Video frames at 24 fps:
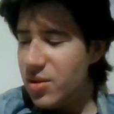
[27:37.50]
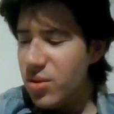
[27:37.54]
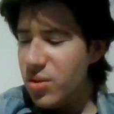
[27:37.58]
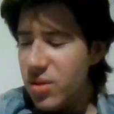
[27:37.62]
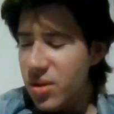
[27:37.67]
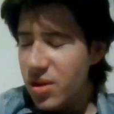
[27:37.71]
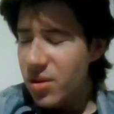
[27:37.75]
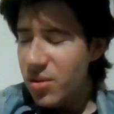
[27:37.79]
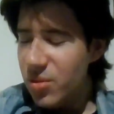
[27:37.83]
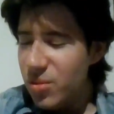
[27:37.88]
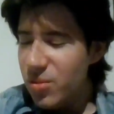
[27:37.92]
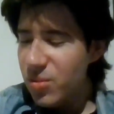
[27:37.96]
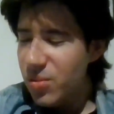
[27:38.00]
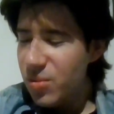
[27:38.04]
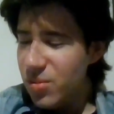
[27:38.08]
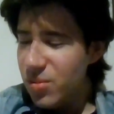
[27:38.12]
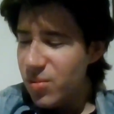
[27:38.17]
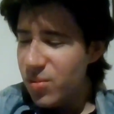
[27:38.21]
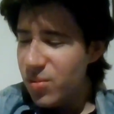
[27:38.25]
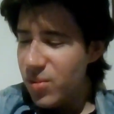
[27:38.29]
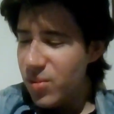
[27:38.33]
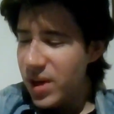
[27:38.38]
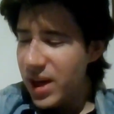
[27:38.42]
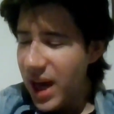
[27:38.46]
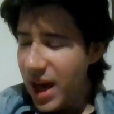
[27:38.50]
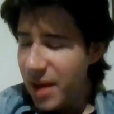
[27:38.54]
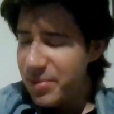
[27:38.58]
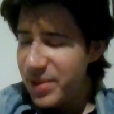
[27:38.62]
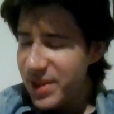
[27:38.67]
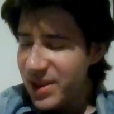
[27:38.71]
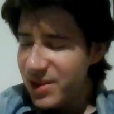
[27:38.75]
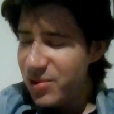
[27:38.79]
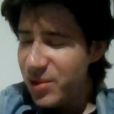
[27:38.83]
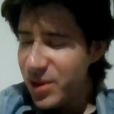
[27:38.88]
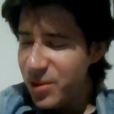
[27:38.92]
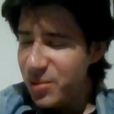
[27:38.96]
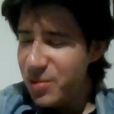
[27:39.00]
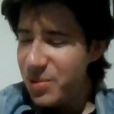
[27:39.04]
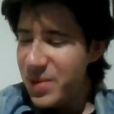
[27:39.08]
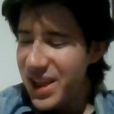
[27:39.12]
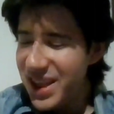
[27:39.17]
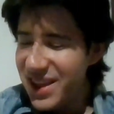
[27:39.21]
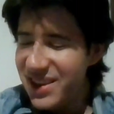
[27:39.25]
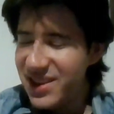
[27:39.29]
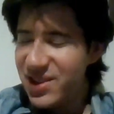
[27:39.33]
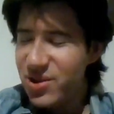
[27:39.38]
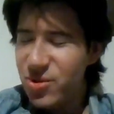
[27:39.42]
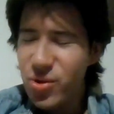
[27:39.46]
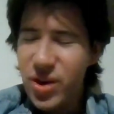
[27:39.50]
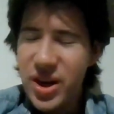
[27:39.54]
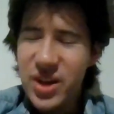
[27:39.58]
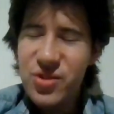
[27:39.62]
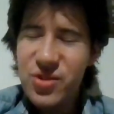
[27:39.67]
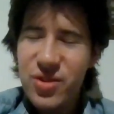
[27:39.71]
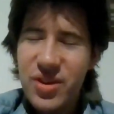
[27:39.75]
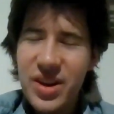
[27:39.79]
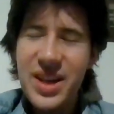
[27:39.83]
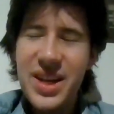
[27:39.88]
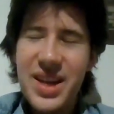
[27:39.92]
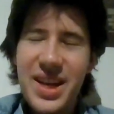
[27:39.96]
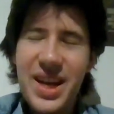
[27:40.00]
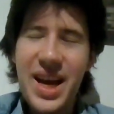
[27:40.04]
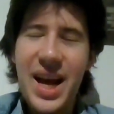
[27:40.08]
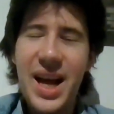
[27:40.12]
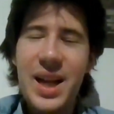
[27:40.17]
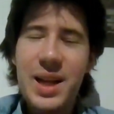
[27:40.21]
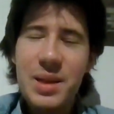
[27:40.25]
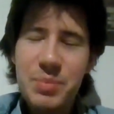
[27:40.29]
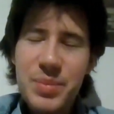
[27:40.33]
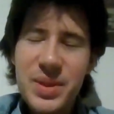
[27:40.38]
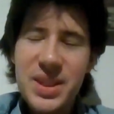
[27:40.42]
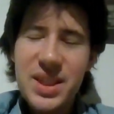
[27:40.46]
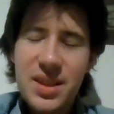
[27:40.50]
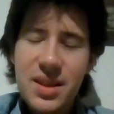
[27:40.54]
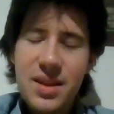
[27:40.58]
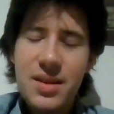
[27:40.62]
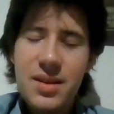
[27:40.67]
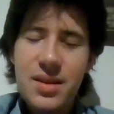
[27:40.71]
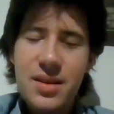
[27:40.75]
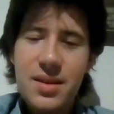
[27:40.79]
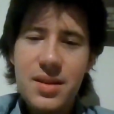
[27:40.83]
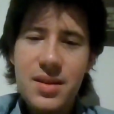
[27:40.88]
do you know what happens when you meet a stranger in the Alps?